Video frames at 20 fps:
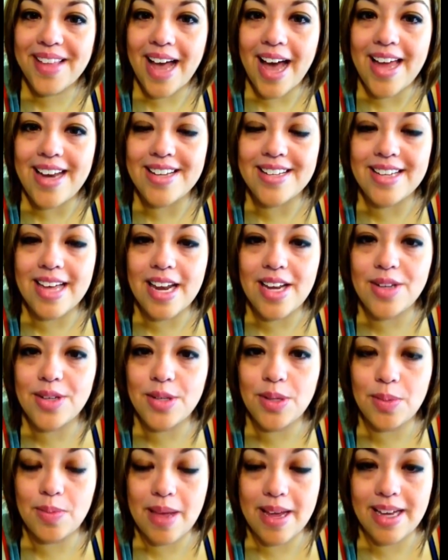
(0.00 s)
I decided
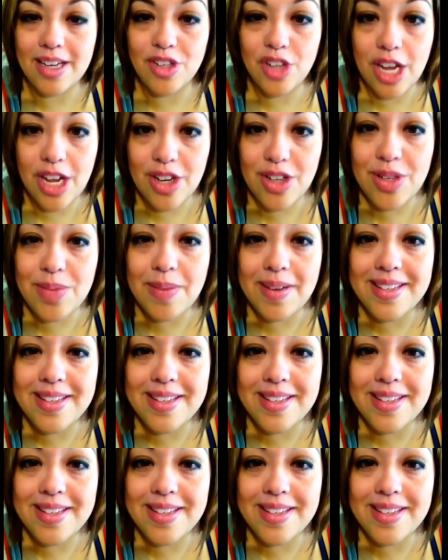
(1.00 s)
to make a change in